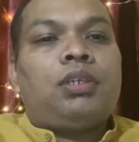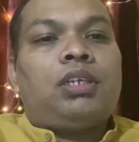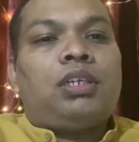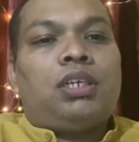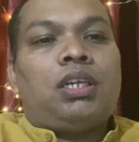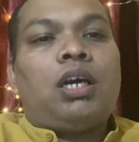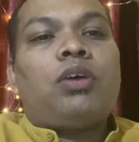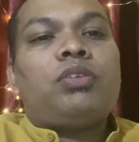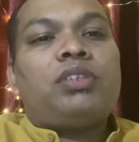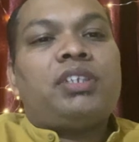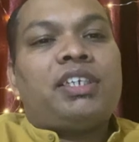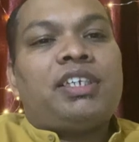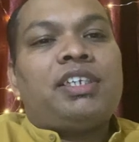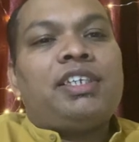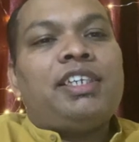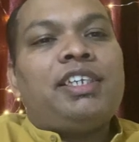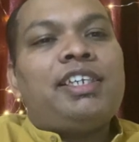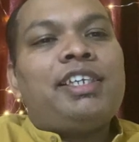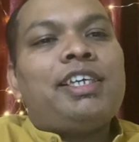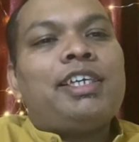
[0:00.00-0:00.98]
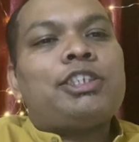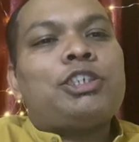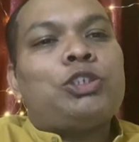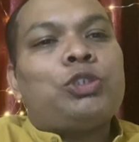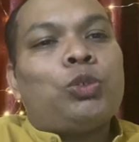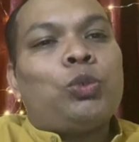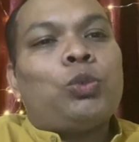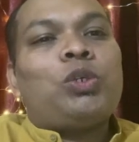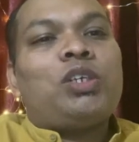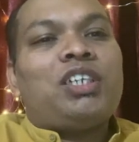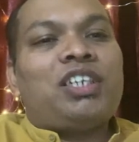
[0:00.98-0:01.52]
Now that Lily has
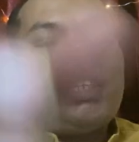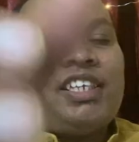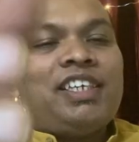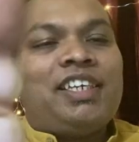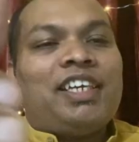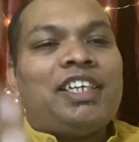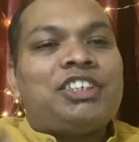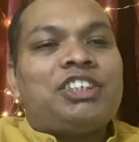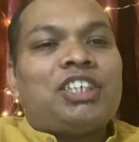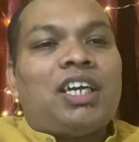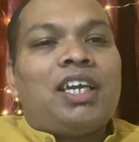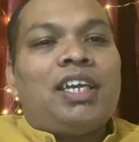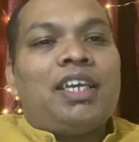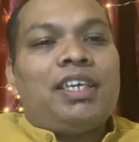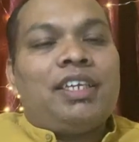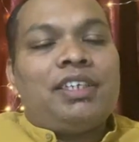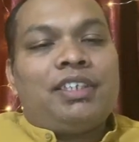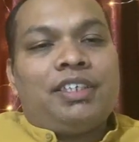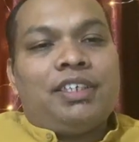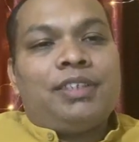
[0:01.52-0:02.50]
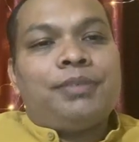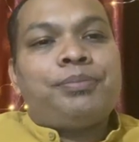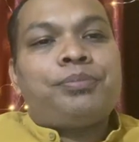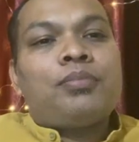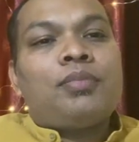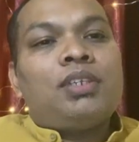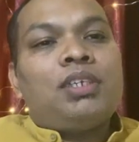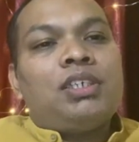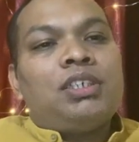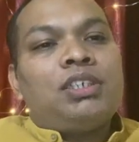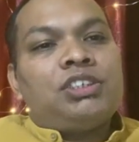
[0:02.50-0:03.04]
known THINK,
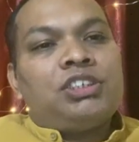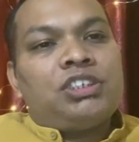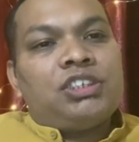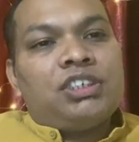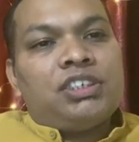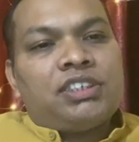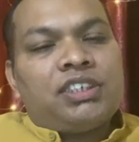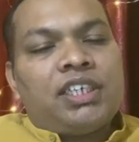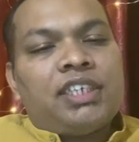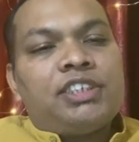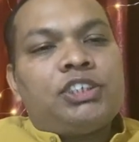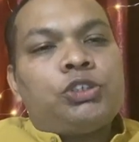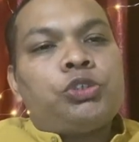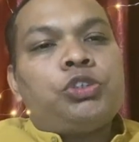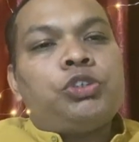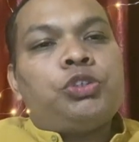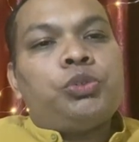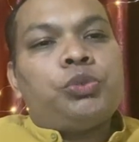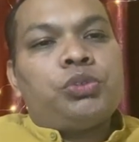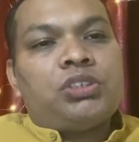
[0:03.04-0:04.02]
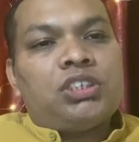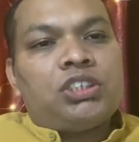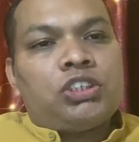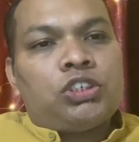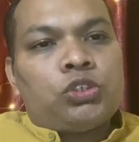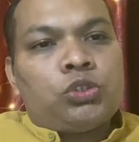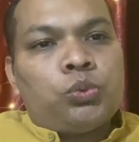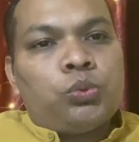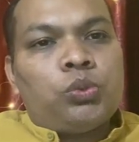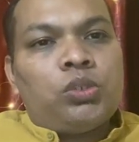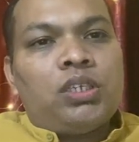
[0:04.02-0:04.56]
she decides to use this
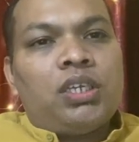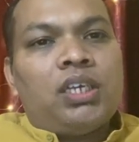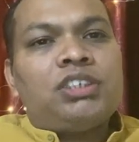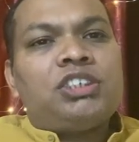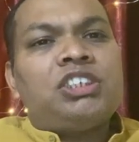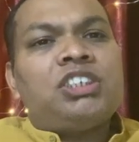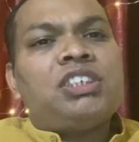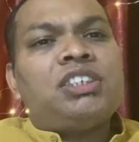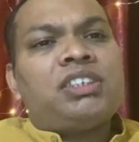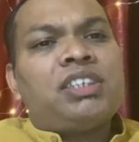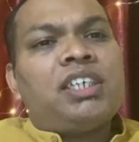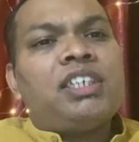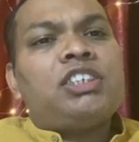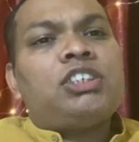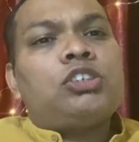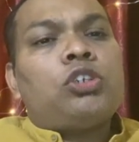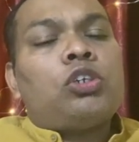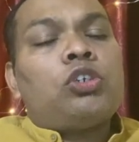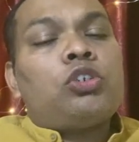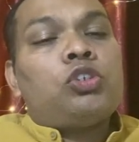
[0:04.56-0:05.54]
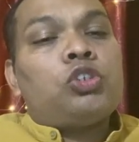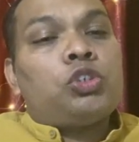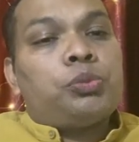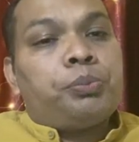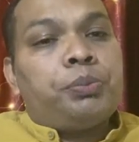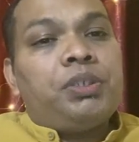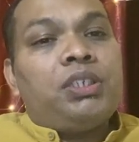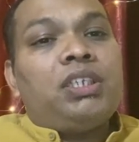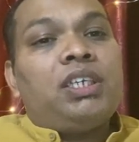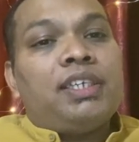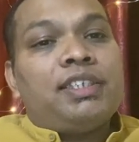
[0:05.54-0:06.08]
tool and she decides not to
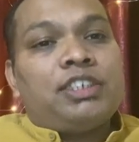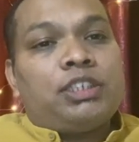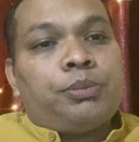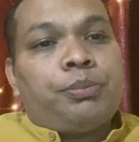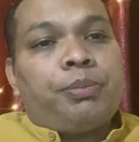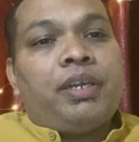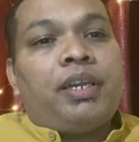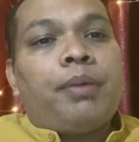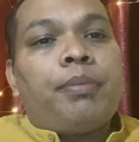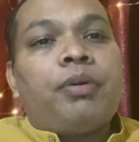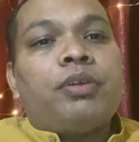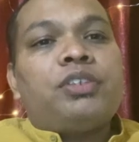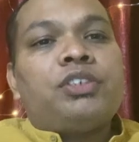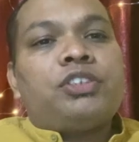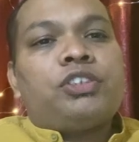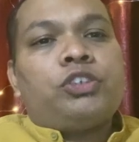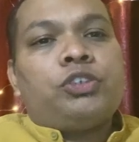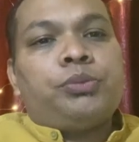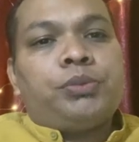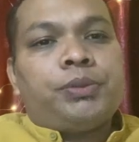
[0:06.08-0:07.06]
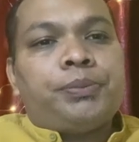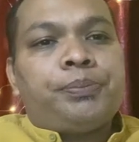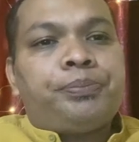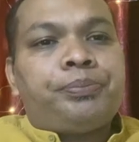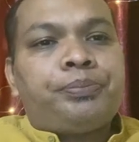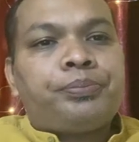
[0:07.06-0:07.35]
speak and spread about this rumor.